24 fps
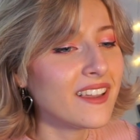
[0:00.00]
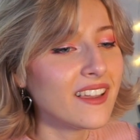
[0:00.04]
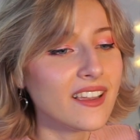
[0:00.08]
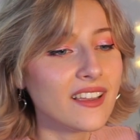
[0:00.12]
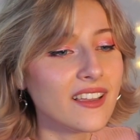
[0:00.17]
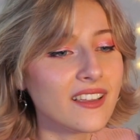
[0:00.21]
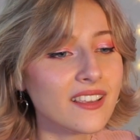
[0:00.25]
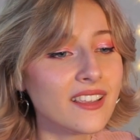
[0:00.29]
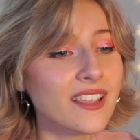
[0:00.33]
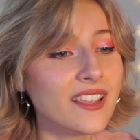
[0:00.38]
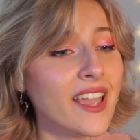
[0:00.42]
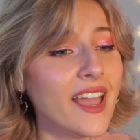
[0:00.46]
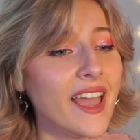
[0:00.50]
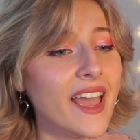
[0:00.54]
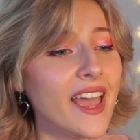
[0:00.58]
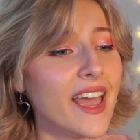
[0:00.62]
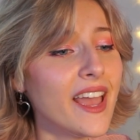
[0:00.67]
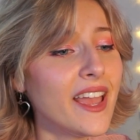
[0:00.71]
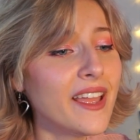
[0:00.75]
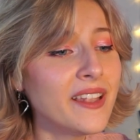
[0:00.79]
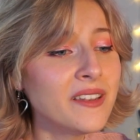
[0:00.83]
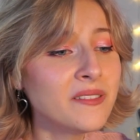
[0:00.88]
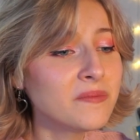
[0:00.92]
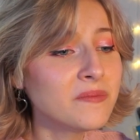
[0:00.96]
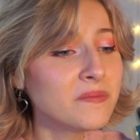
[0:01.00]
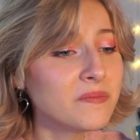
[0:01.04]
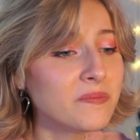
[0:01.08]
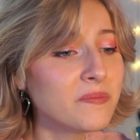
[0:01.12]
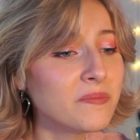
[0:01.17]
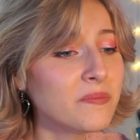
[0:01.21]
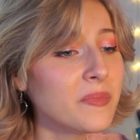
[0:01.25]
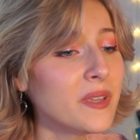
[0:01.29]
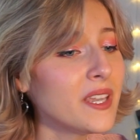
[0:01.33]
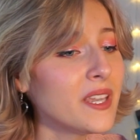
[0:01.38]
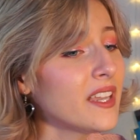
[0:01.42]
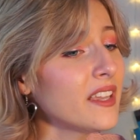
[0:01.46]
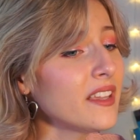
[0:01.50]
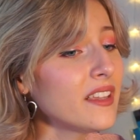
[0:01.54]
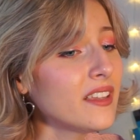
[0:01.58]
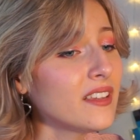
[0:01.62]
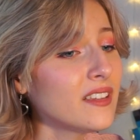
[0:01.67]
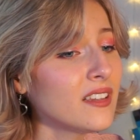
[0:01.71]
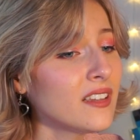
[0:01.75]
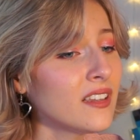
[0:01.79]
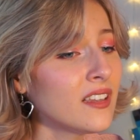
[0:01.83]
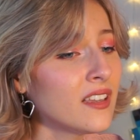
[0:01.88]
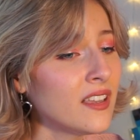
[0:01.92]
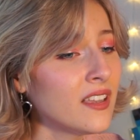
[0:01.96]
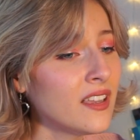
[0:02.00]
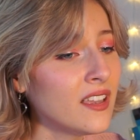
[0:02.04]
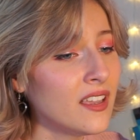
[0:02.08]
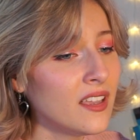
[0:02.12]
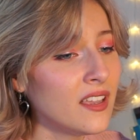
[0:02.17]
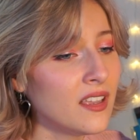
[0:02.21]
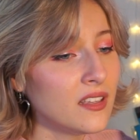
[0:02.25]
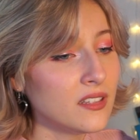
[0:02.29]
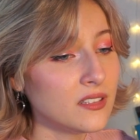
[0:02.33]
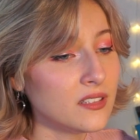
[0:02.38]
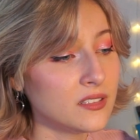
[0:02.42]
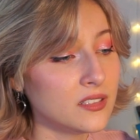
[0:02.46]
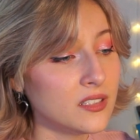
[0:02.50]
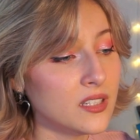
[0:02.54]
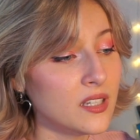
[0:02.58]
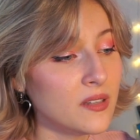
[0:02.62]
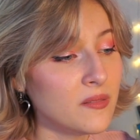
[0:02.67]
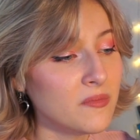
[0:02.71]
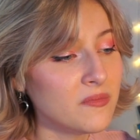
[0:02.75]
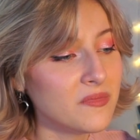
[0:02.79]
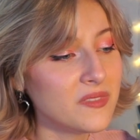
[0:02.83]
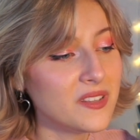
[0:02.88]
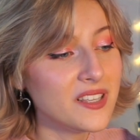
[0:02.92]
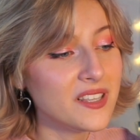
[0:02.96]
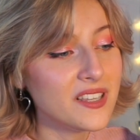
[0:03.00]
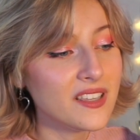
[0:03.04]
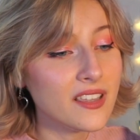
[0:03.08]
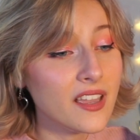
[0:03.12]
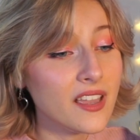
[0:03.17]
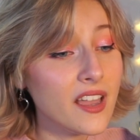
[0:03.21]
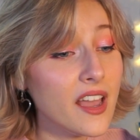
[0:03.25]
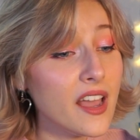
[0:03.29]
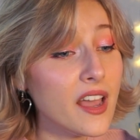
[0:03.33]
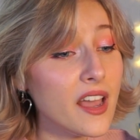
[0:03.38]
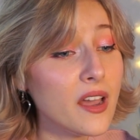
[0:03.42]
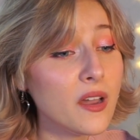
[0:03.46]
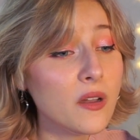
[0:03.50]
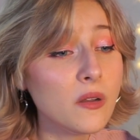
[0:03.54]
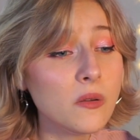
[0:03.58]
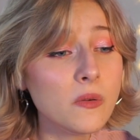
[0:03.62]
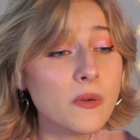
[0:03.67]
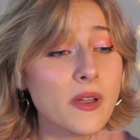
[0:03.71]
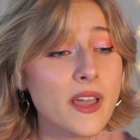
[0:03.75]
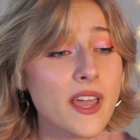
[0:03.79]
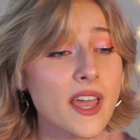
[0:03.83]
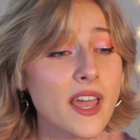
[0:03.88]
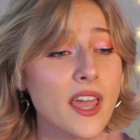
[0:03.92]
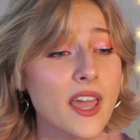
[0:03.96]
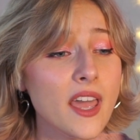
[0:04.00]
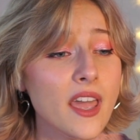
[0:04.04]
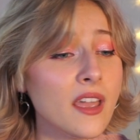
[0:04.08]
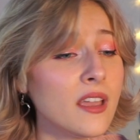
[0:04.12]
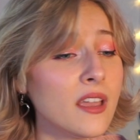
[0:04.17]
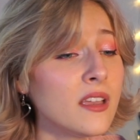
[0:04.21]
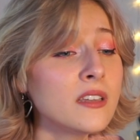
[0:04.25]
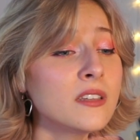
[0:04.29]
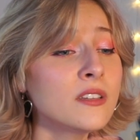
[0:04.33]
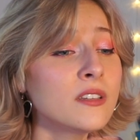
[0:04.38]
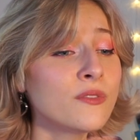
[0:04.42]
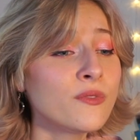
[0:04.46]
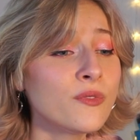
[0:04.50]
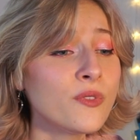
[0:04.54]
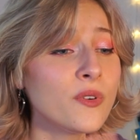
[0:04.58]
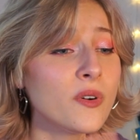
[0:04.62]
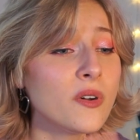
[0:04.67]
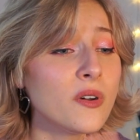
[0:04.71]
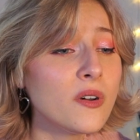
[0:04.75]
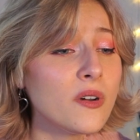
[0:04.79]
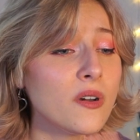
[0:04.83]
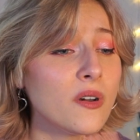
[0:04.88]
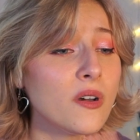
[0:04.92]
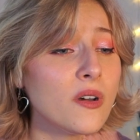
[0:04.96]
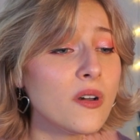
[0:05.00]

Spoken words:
I can be, something I wait for,